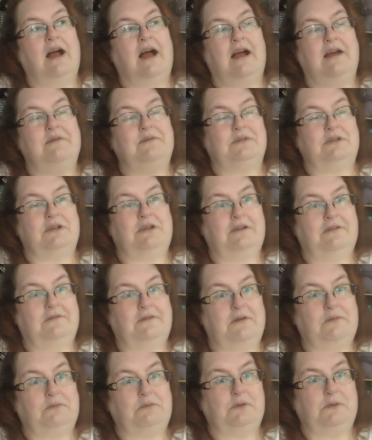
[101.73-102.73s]
I'm sorry if
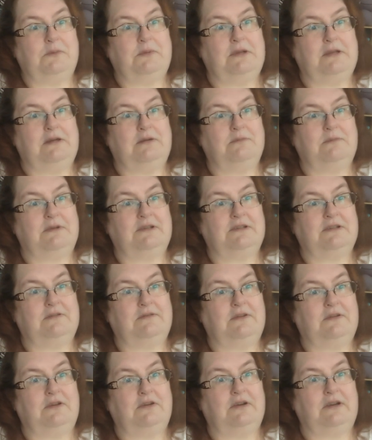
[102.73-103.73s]
I'm repeating
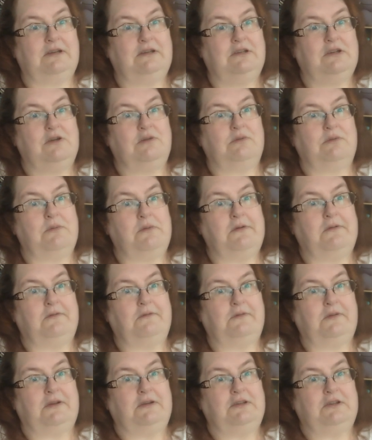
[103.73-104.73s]
myself here. I don't remember
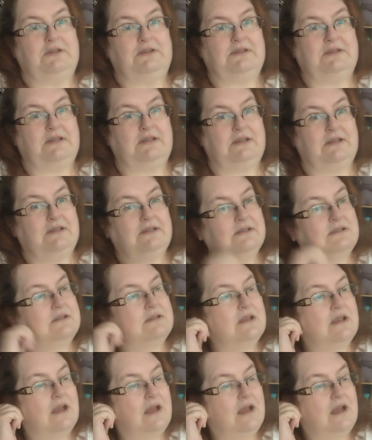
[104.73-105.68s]
if I just said this.